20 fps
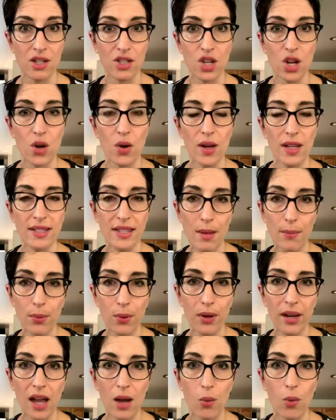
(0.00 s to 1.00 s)
So at some
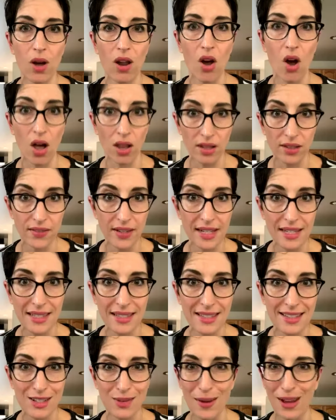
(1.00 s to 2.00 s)
point I want all of us,
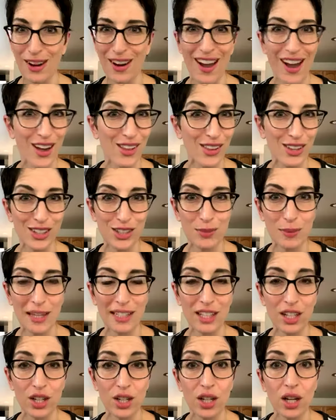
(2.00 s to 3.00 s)
no matter how long you've
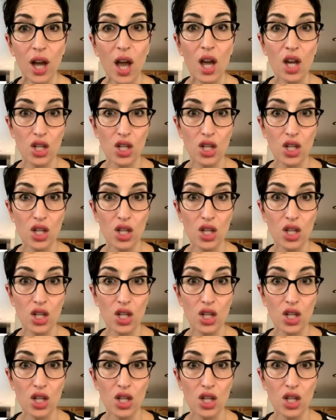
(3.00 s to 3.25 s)
been here,